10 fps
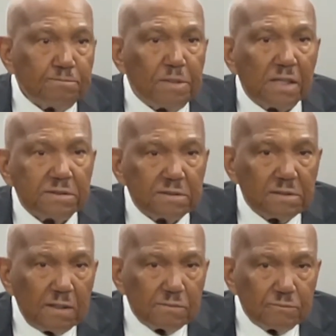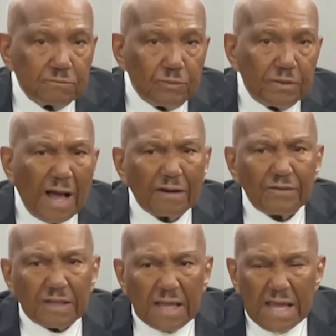But
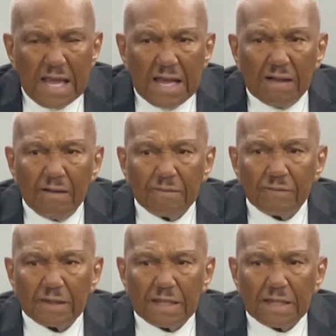Dr. King